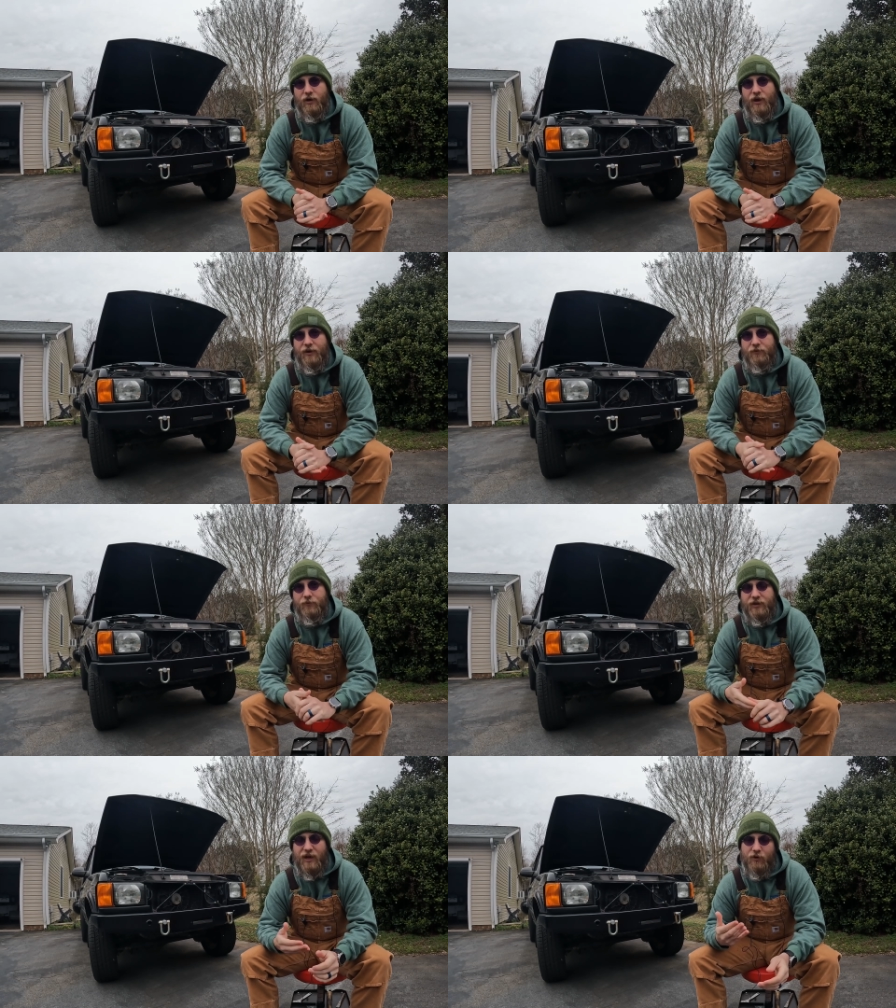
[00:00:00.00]

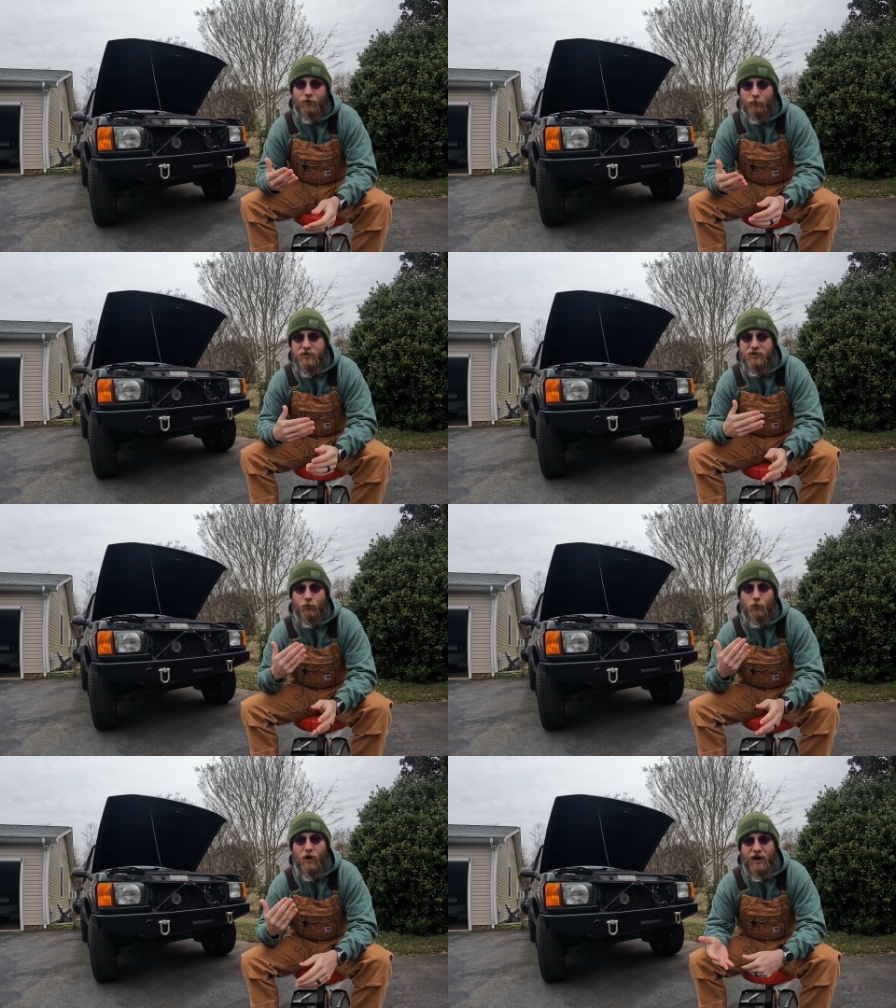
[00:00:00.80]
and kind of
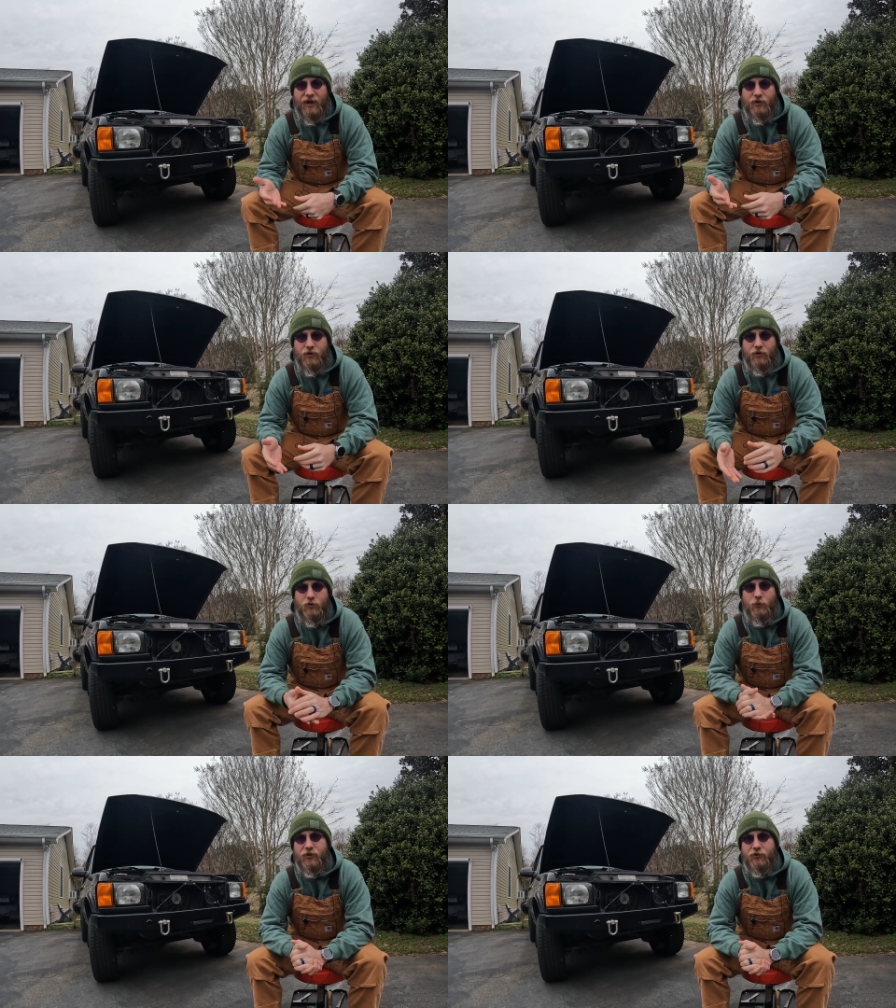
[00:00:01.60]
reason why
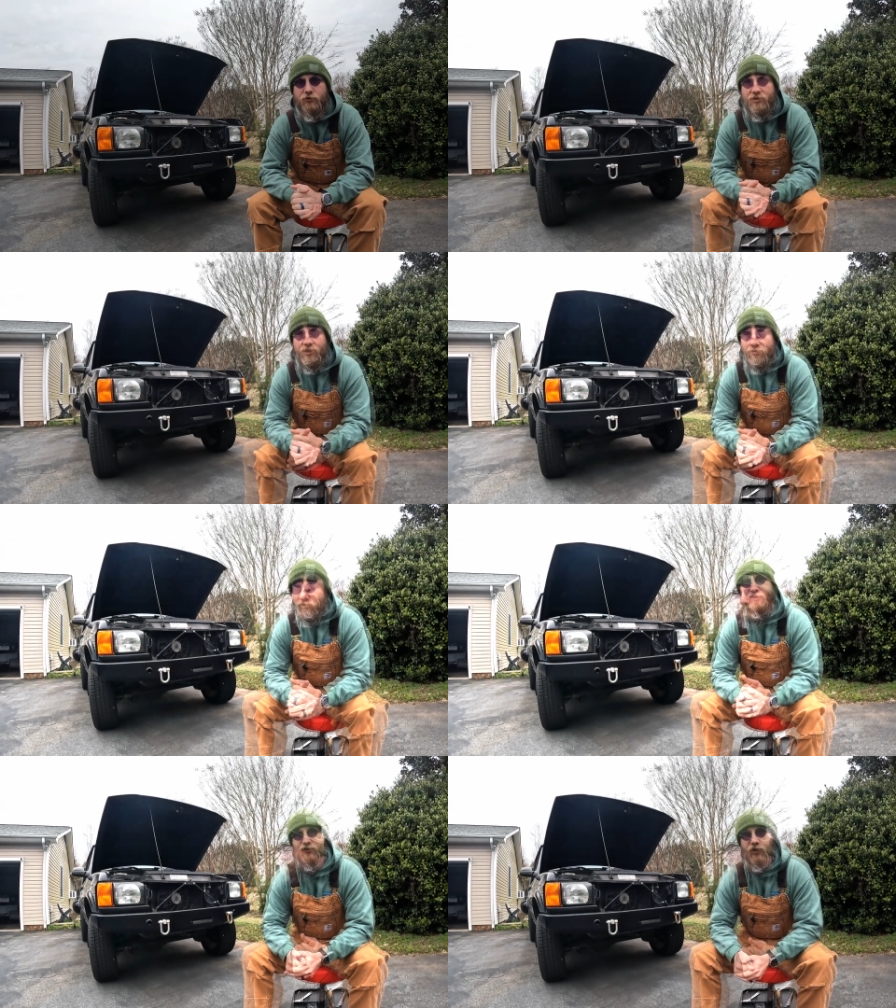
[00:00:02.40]
you want those
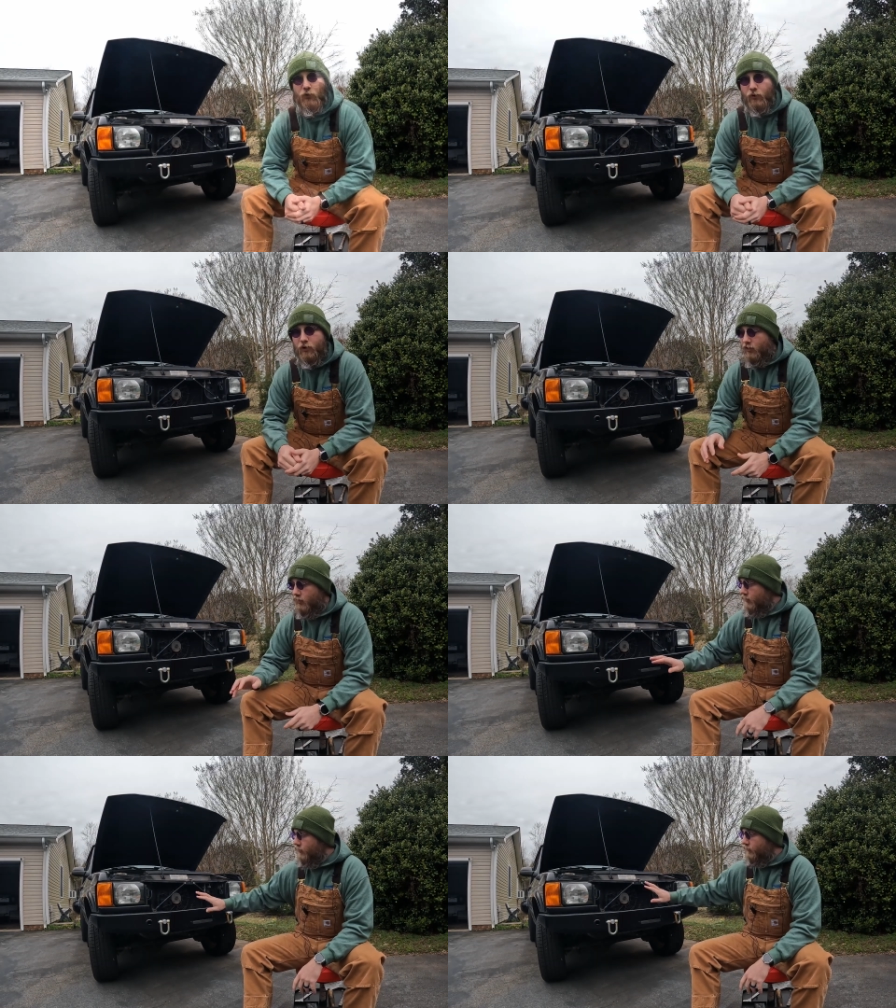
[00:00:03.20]
years. So
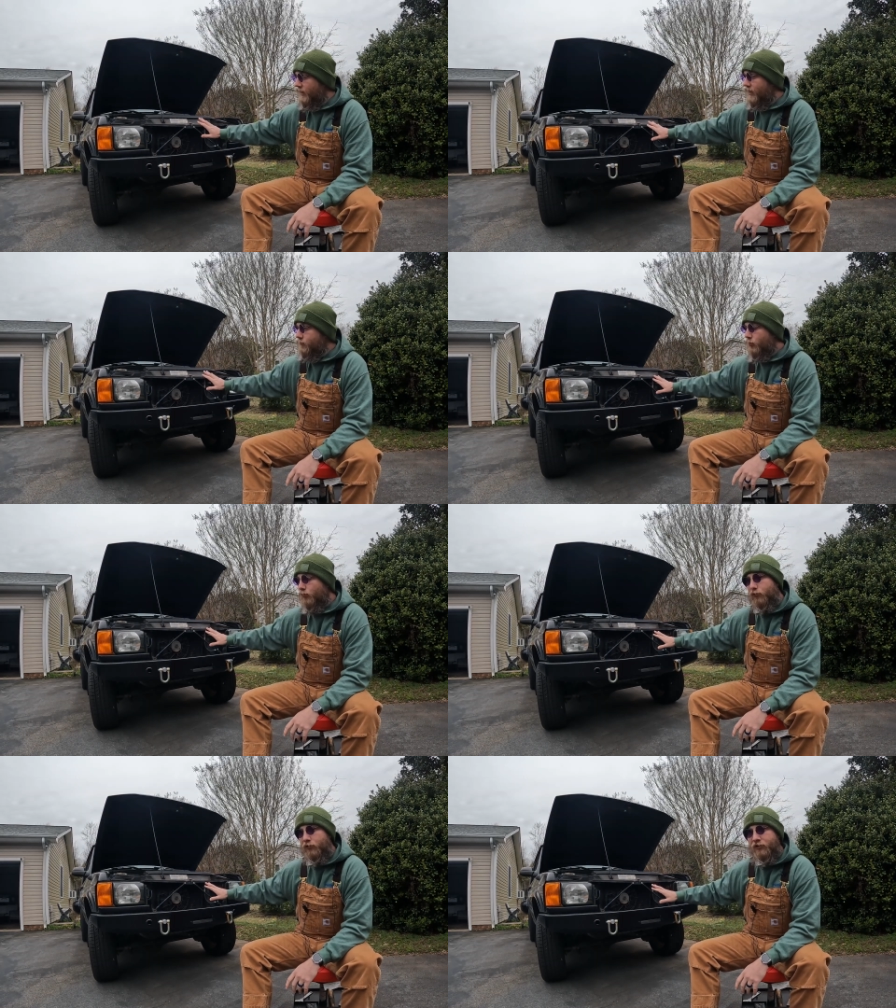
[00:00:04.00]
Land
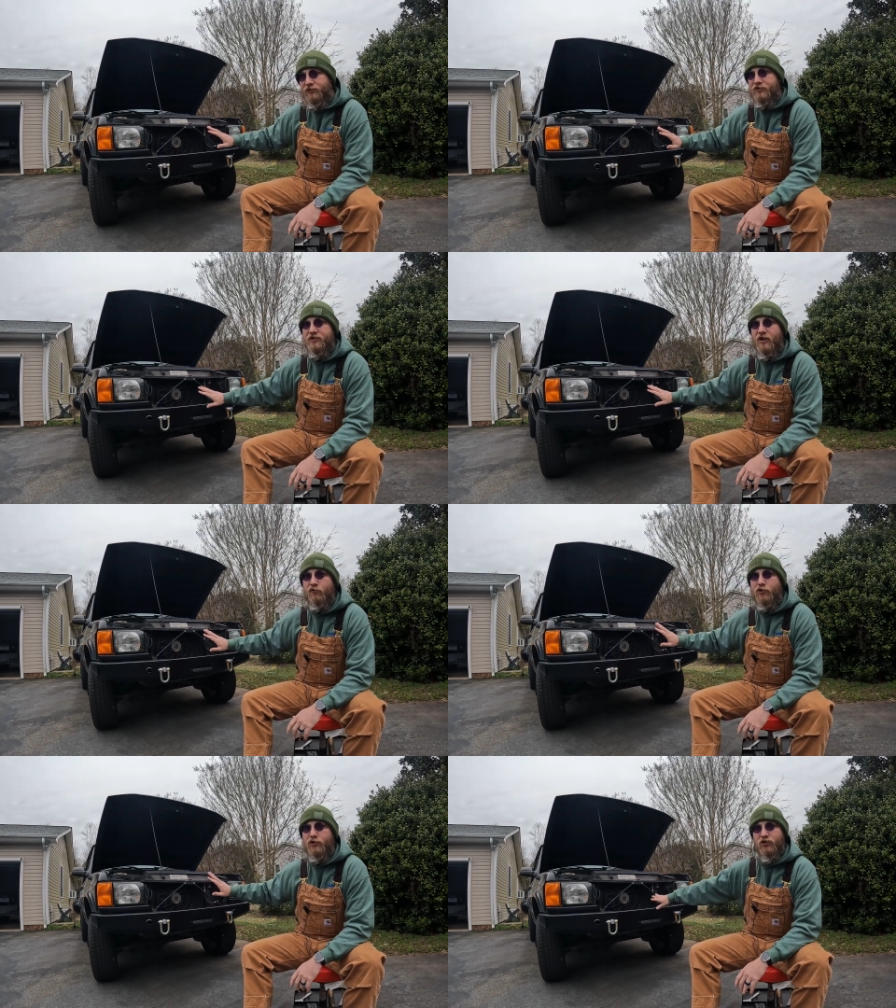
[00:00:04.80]
Rover
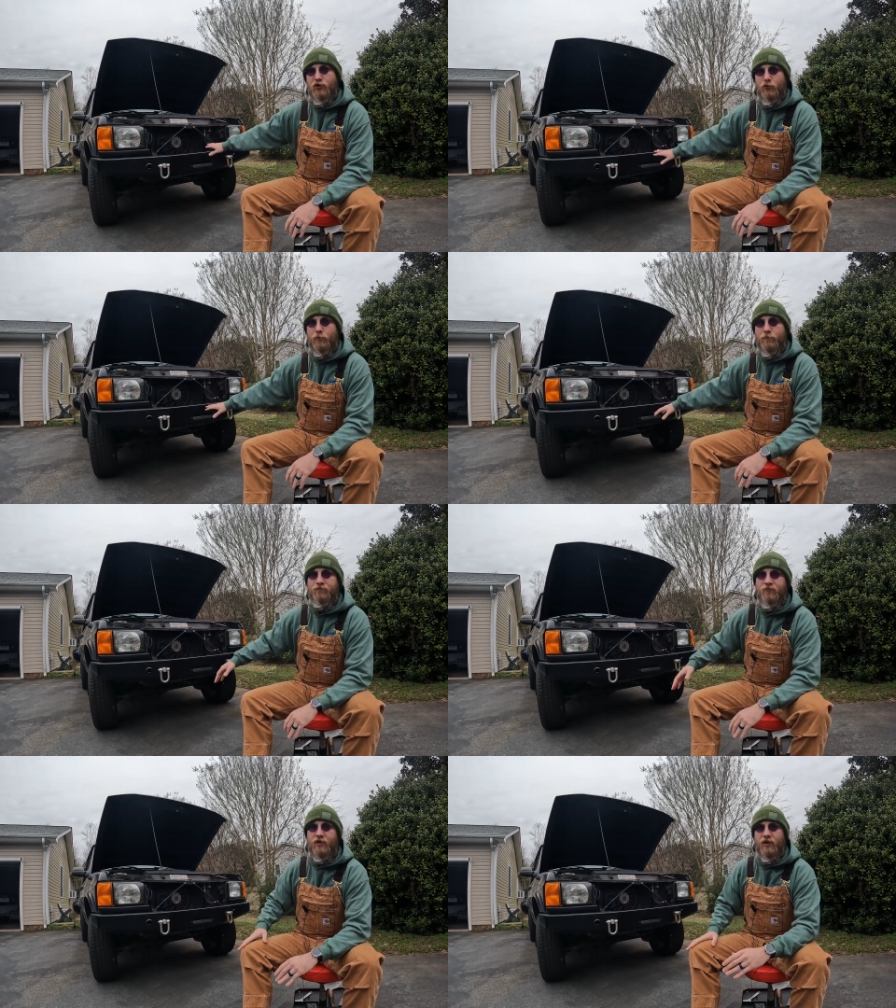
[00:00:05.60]
Discovery 2
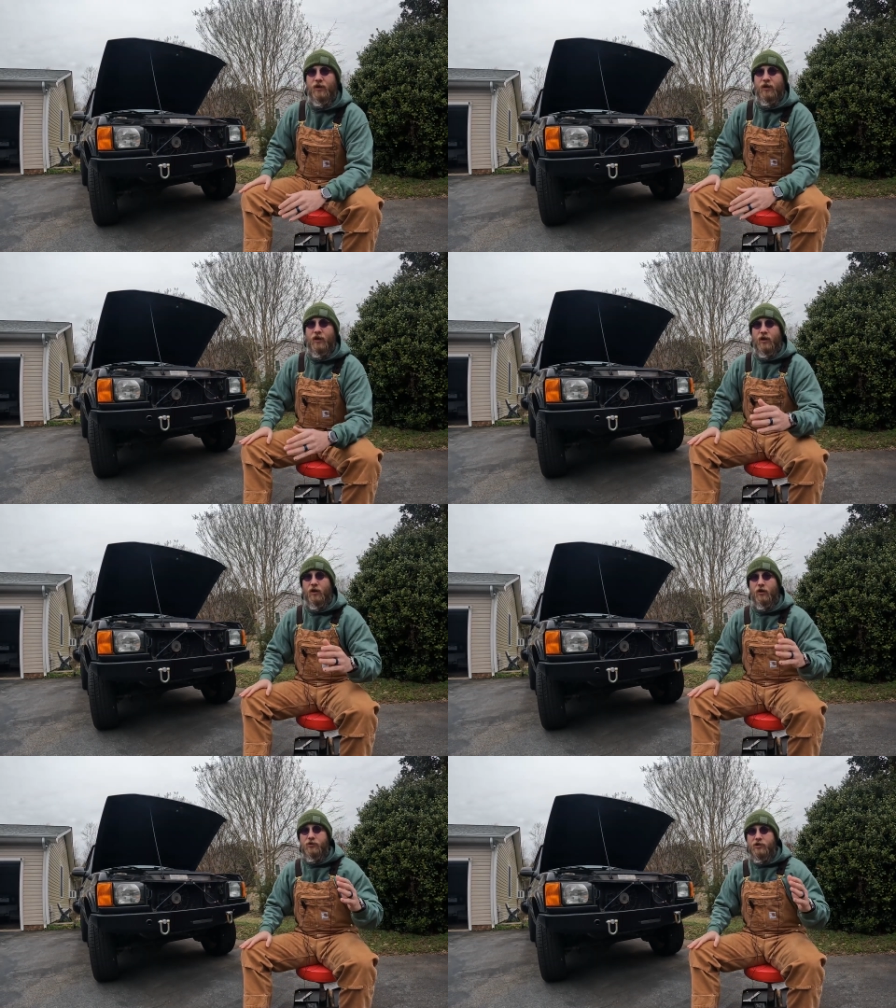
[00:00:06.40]

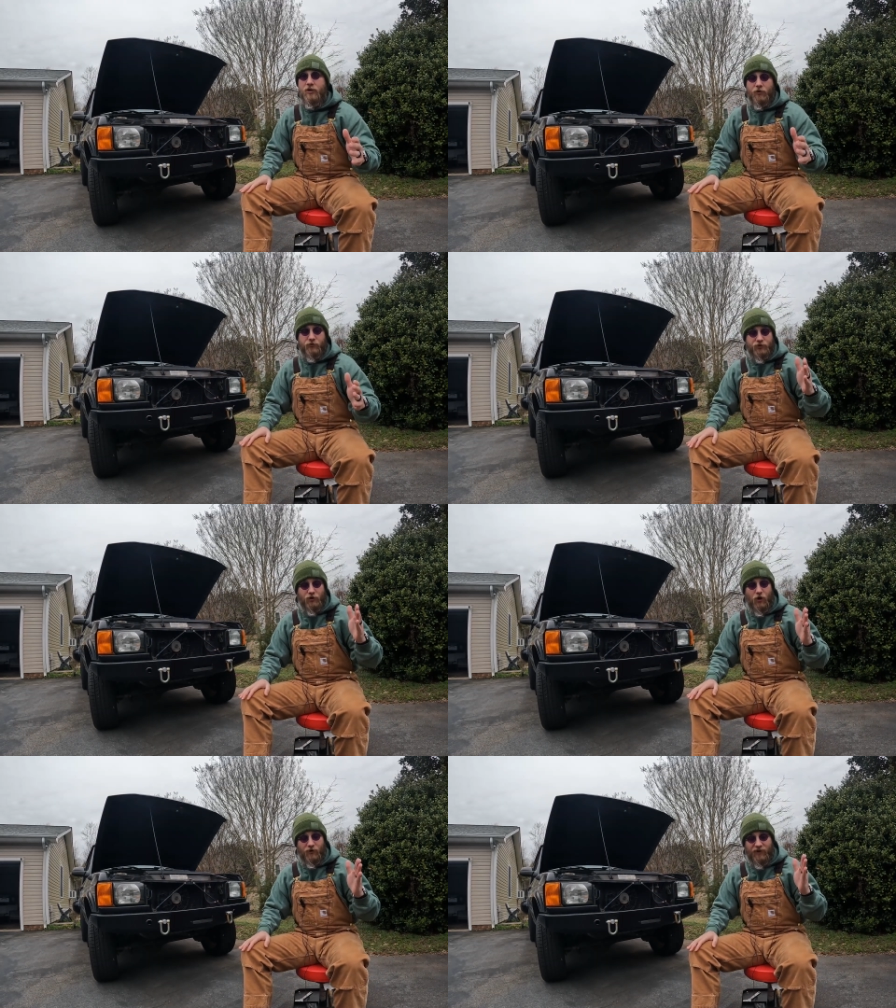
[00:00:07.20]
years are